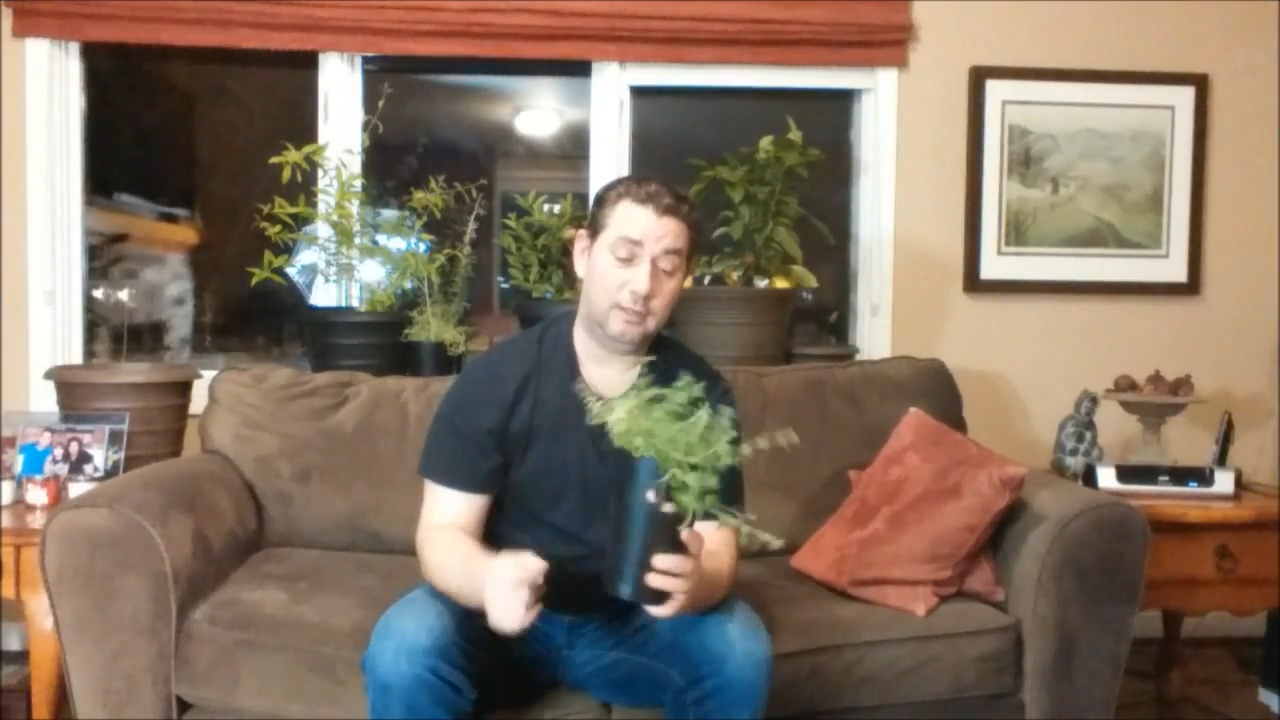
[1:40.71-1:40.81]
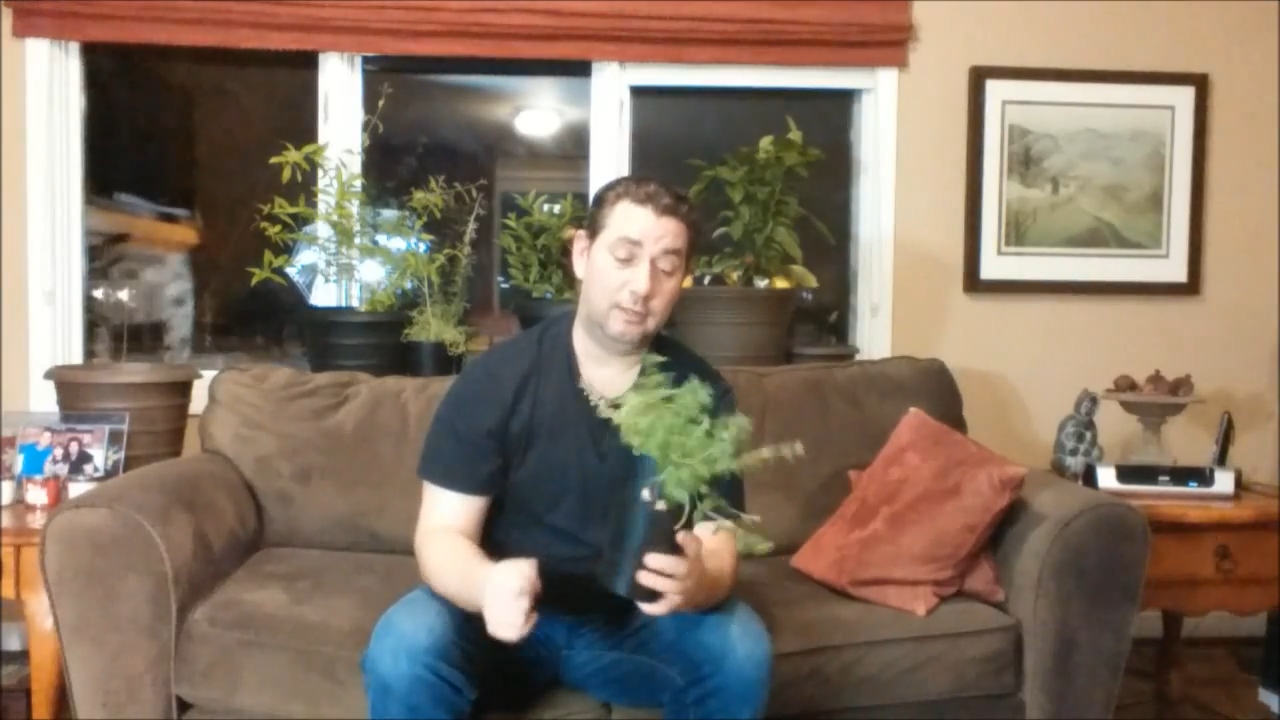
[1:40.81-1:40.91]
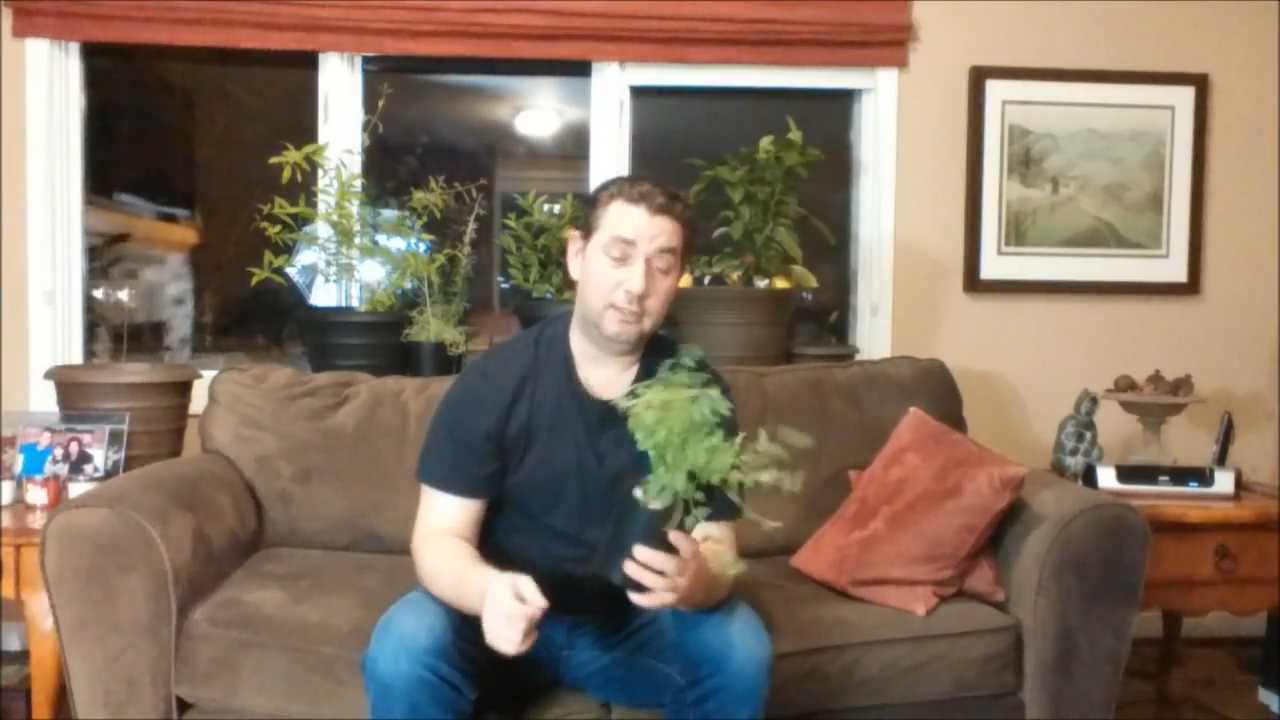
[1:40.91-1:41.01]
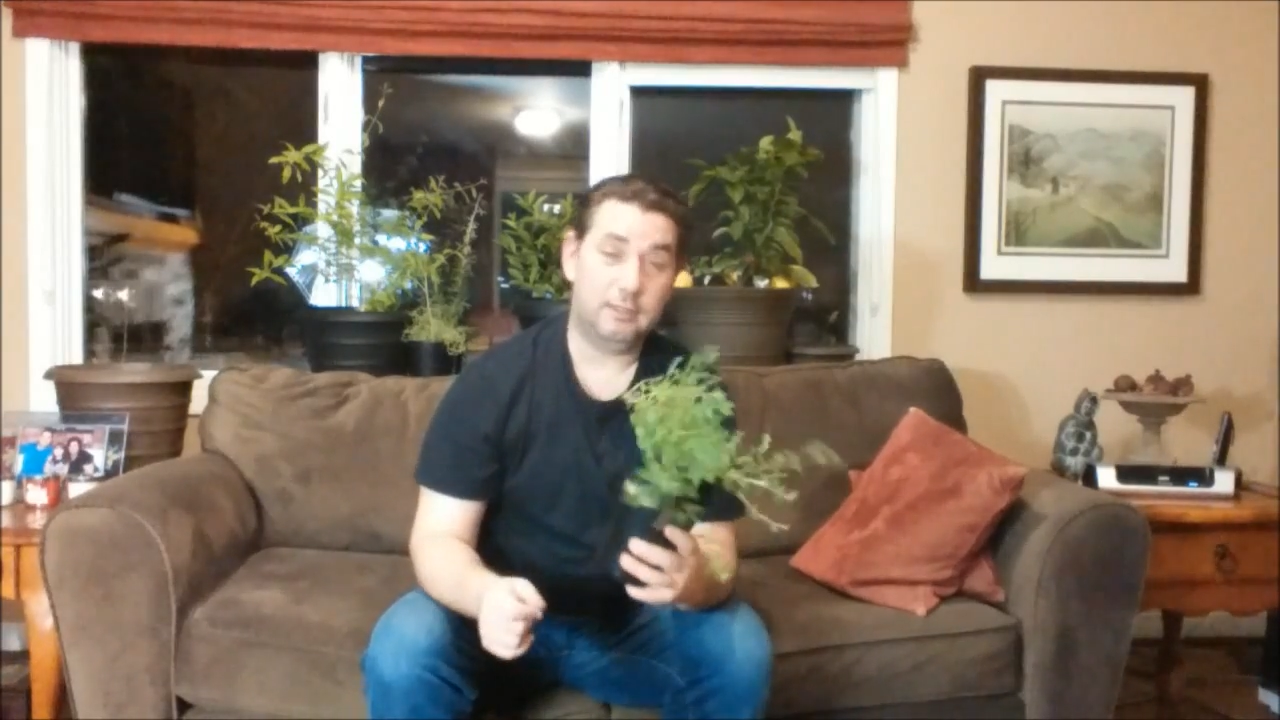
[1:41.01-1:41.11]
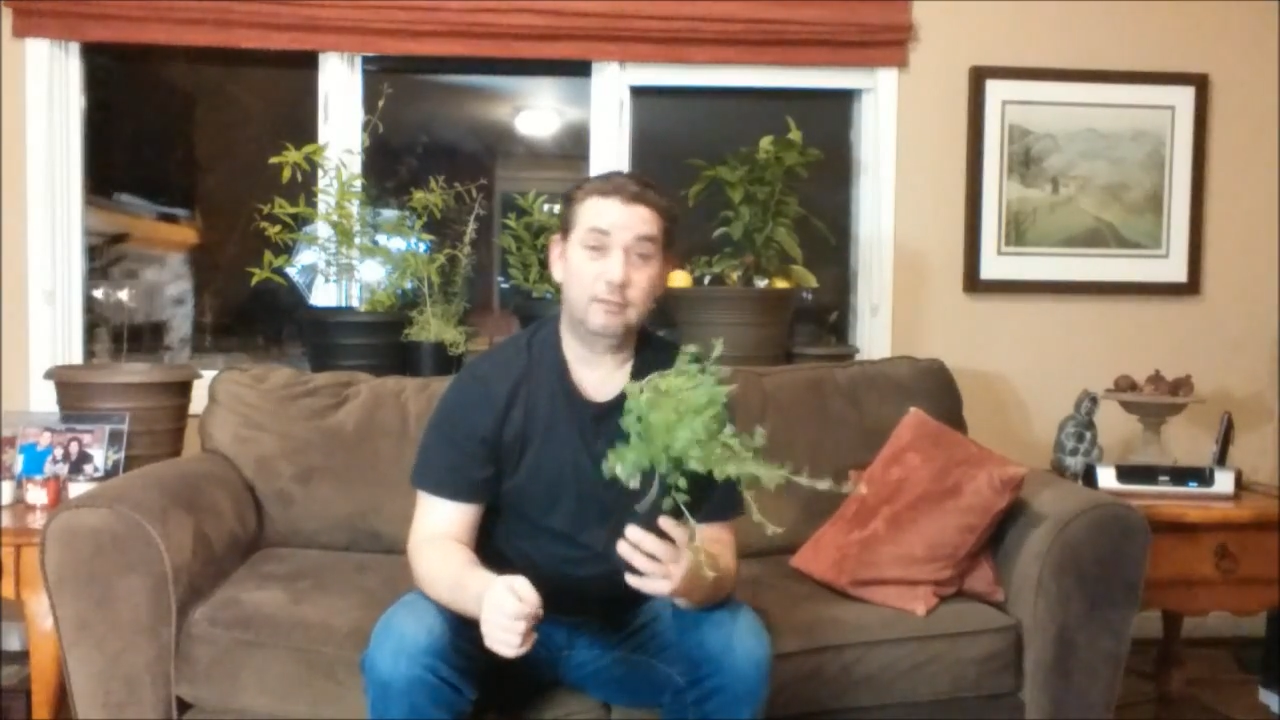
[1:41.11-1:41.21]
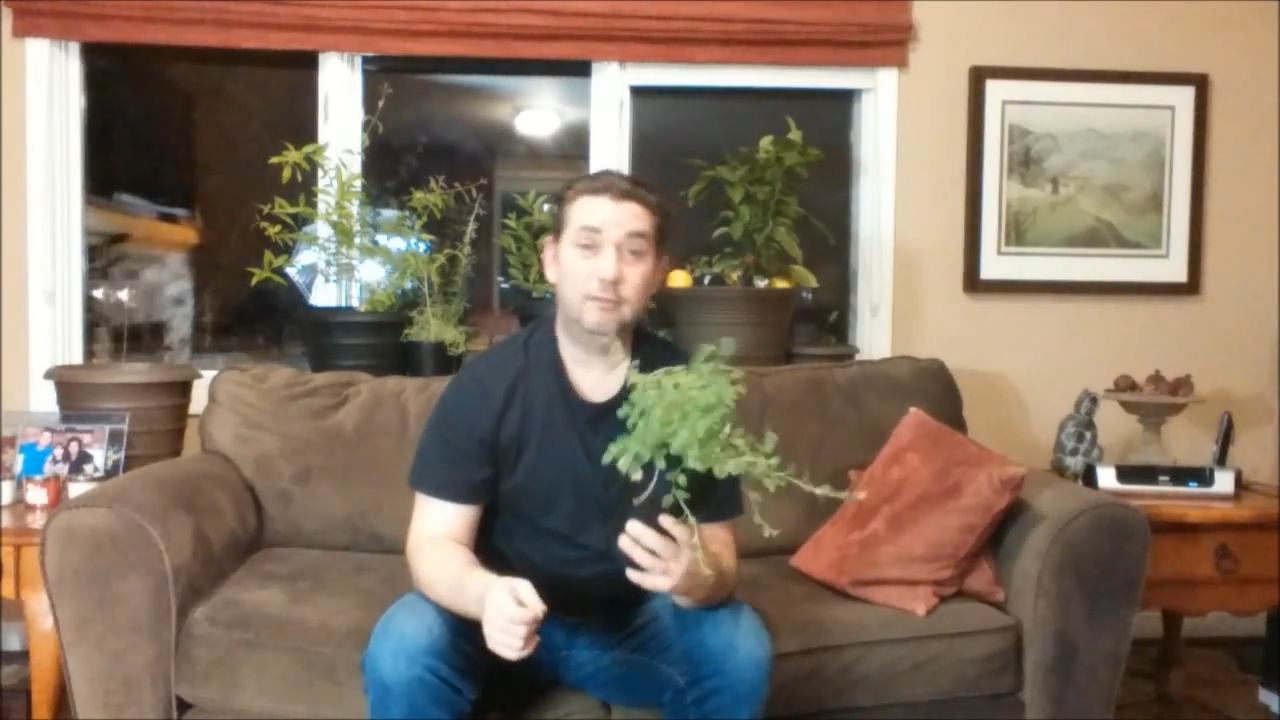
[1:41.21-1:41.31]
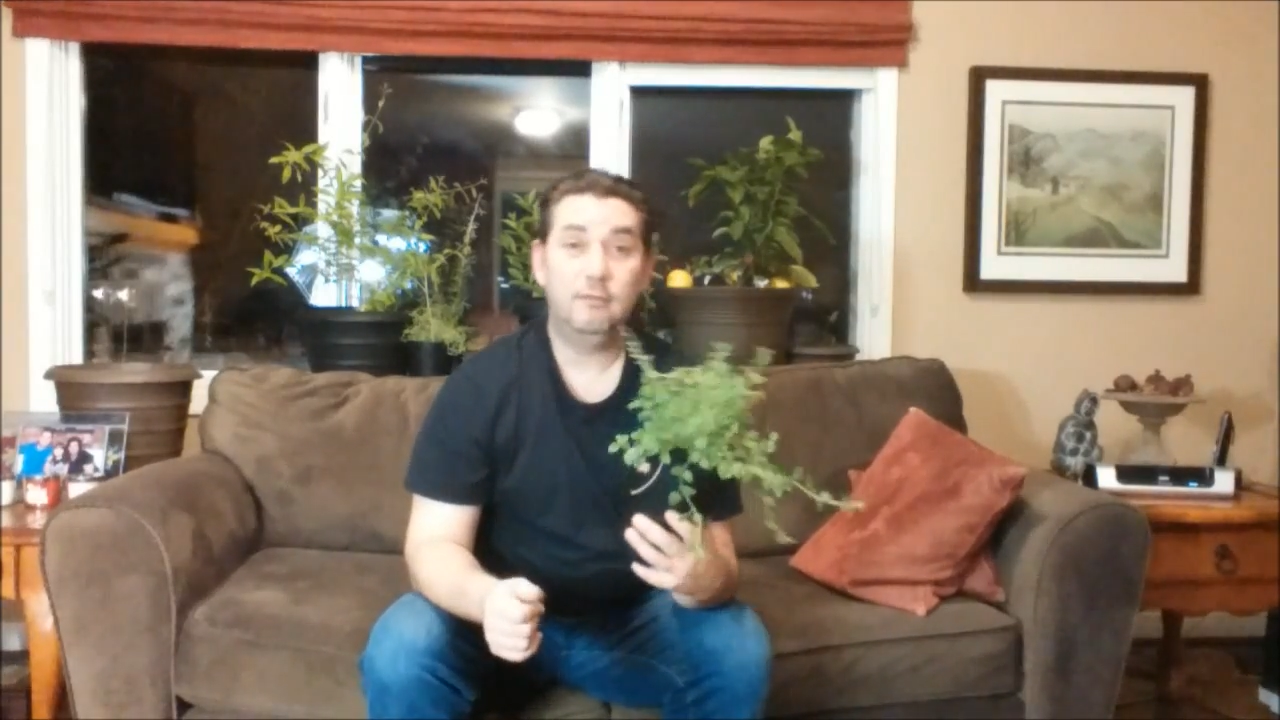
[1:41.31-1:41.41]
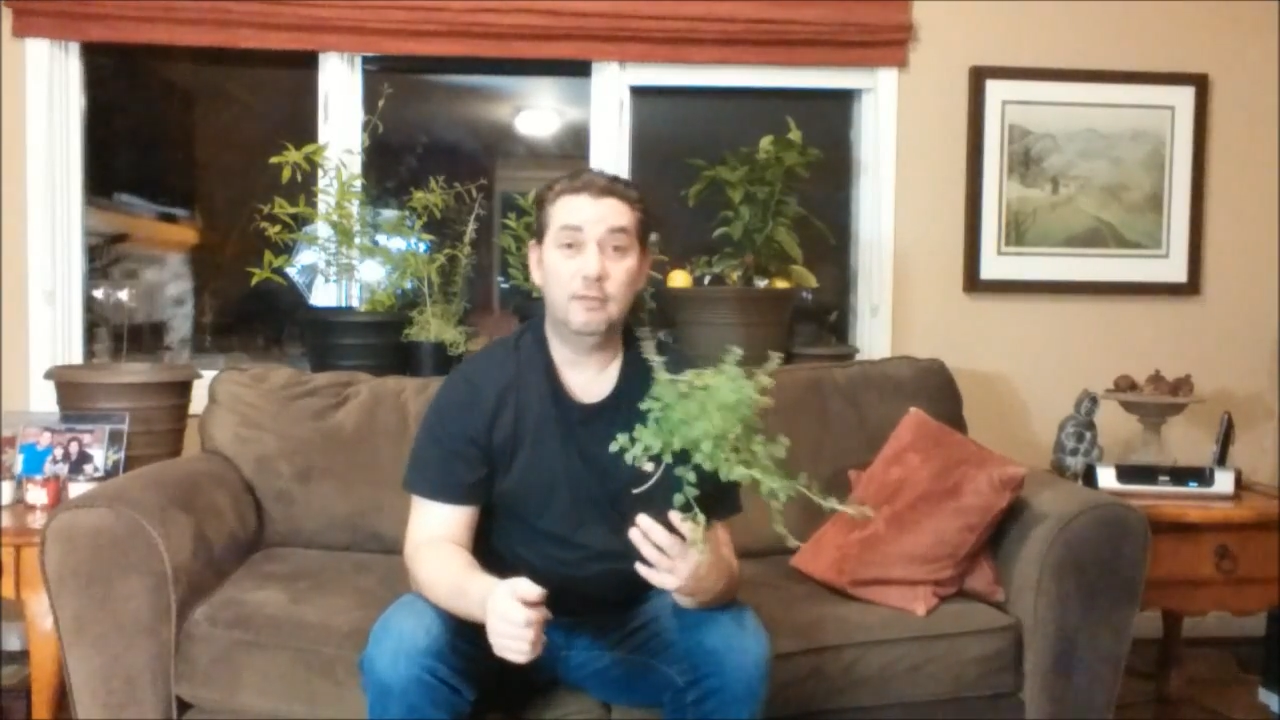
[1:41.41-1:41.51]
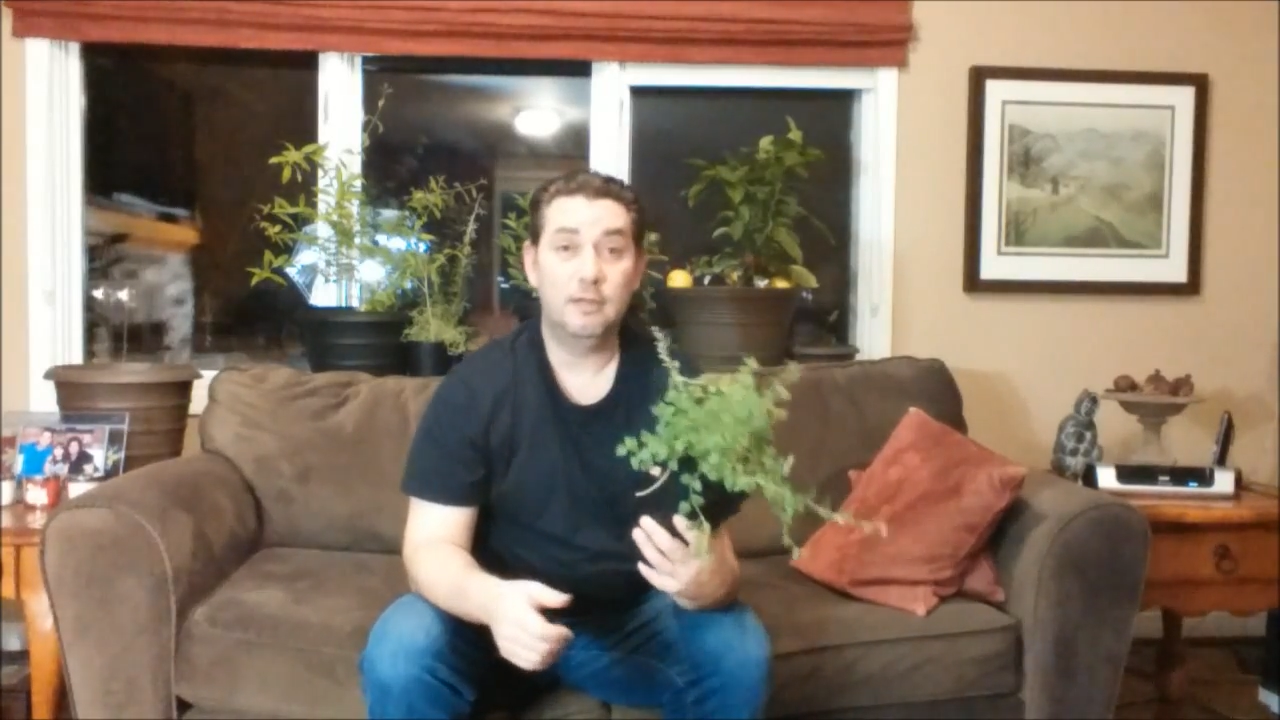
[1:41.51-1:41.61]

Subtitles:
it does